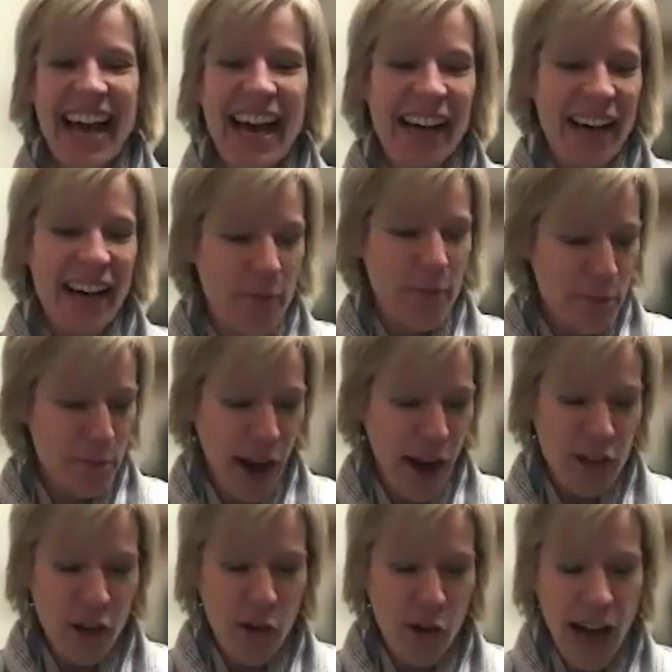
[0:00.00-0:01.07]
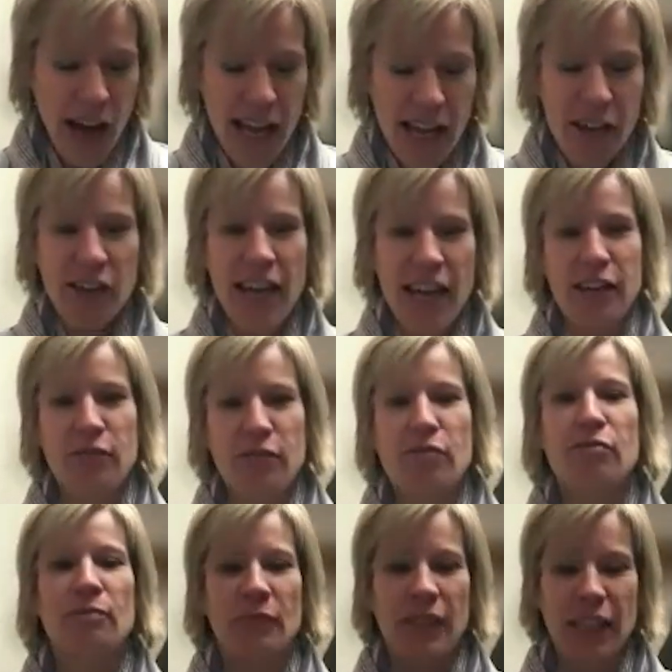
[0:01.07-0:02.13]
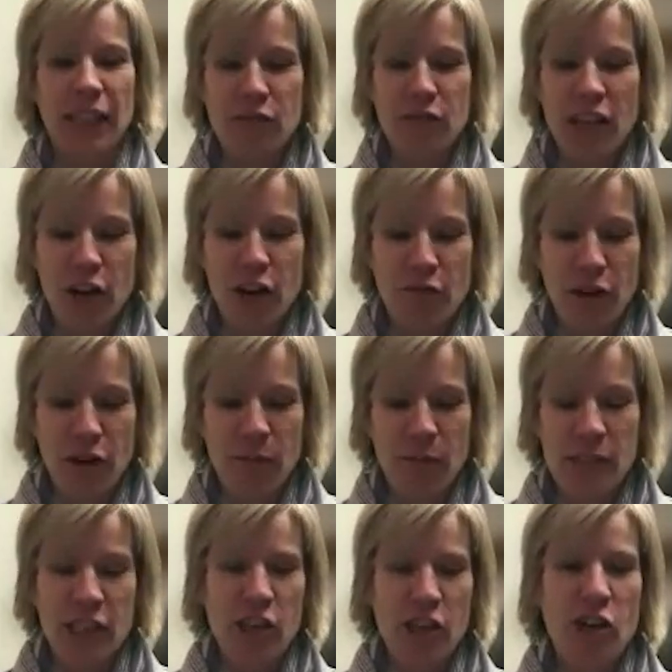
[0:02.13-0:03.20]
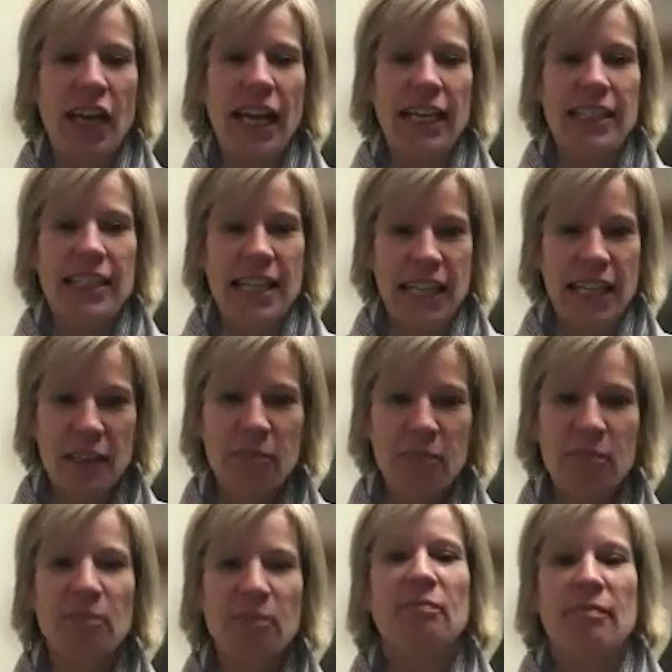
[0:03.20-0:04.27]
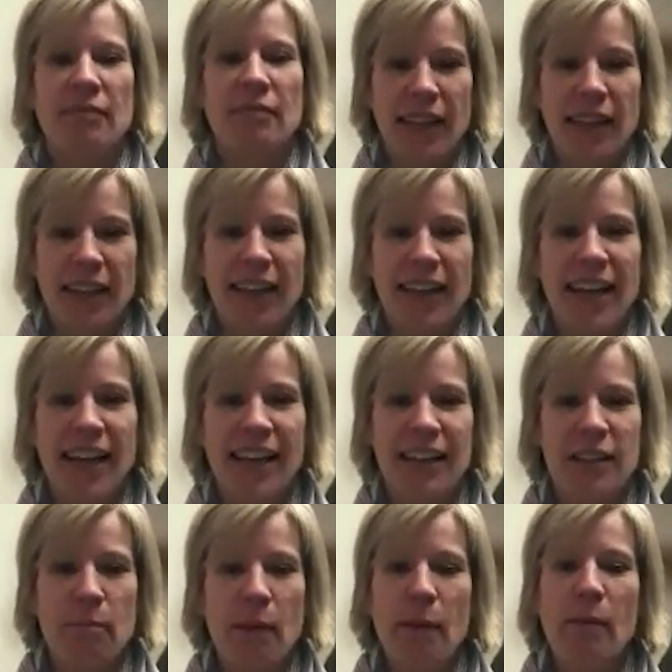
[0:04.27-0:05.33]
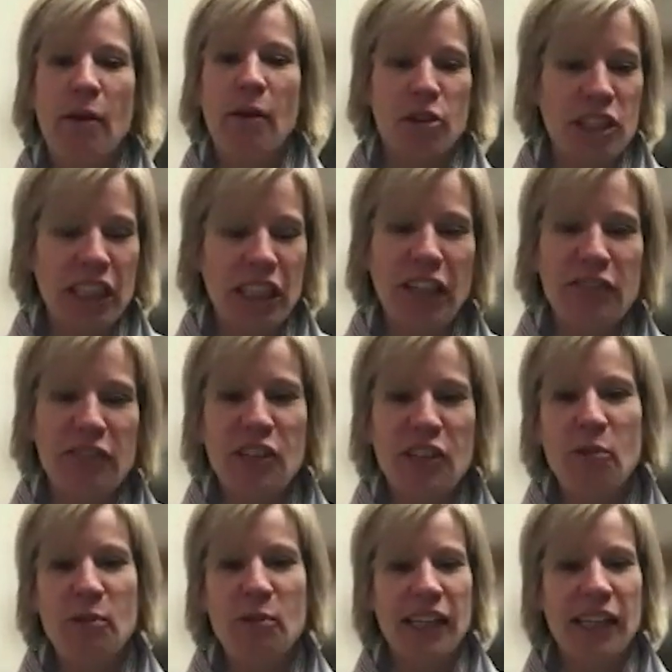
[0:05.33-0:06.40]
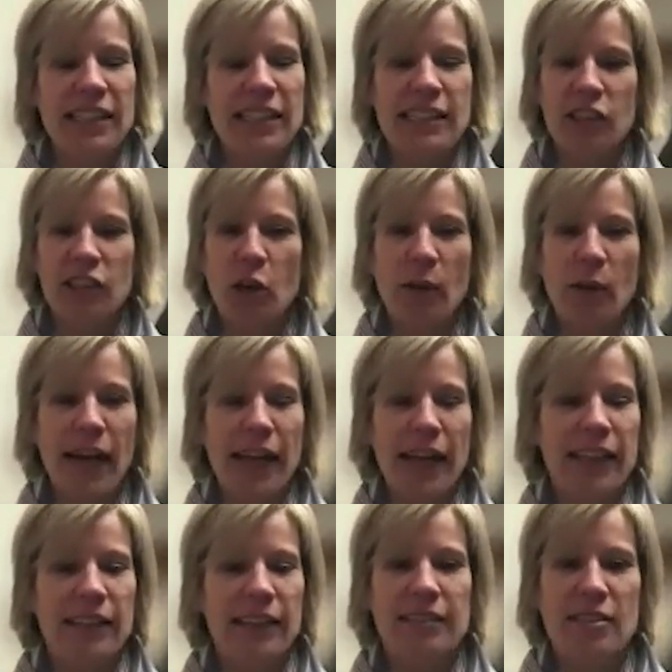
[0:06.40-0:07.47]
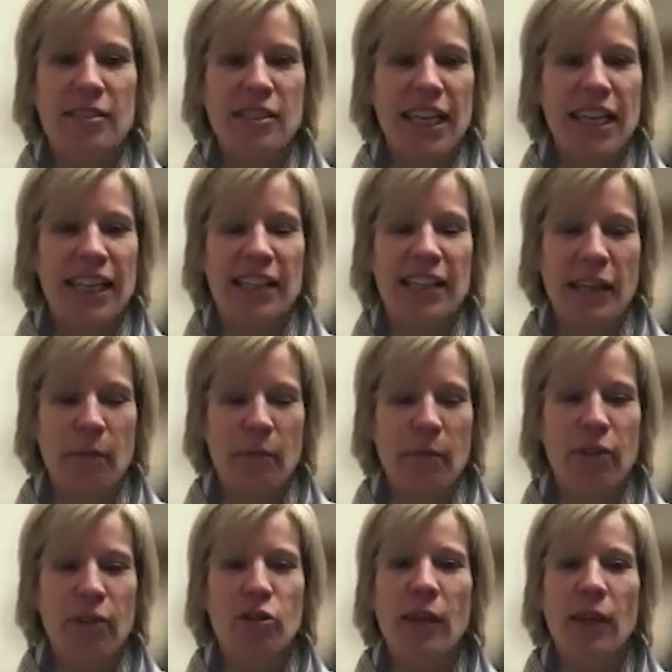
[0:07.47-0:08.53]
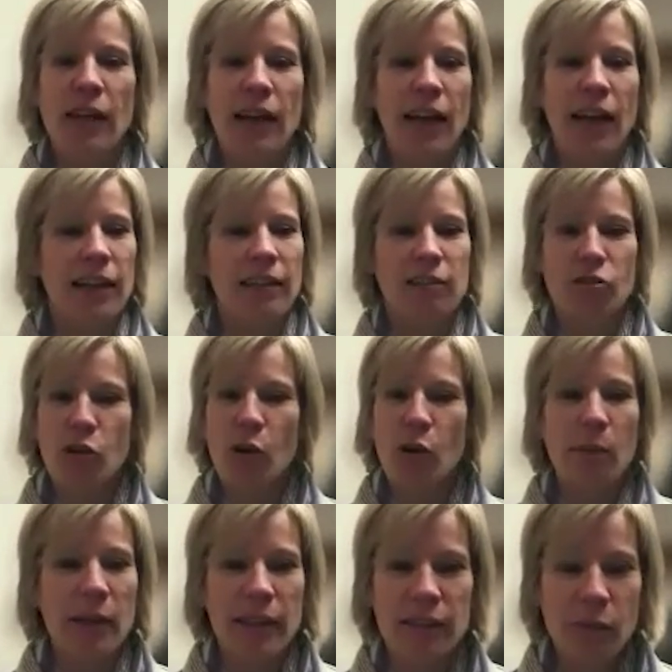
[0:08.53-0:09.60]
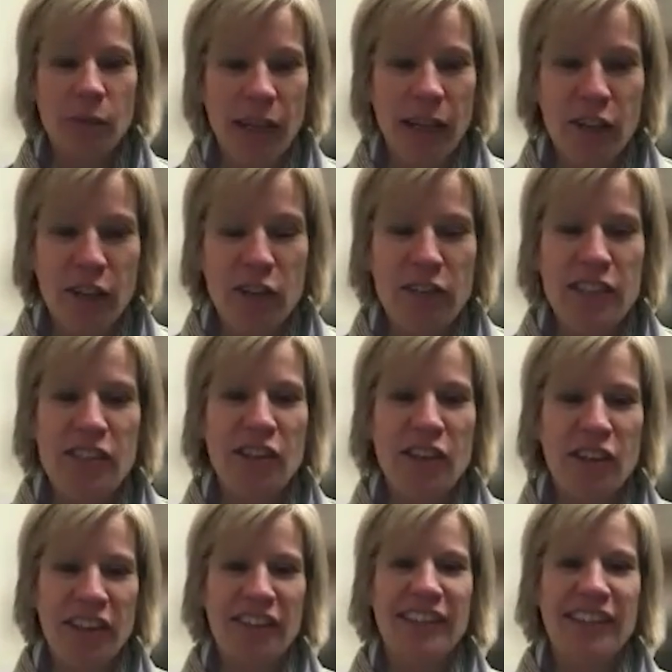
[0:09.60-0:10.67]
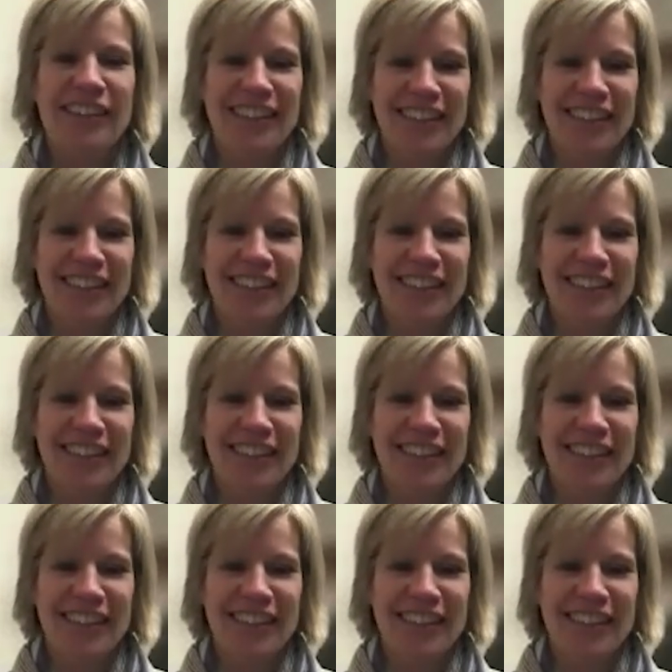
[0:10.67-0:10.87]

Yeah, I'm proud Ohio native. I lived there from 0 to 18. And my mother still lives in Oberlin. I still go back and stay in the same bedroom that I grew up in when I go to visit her.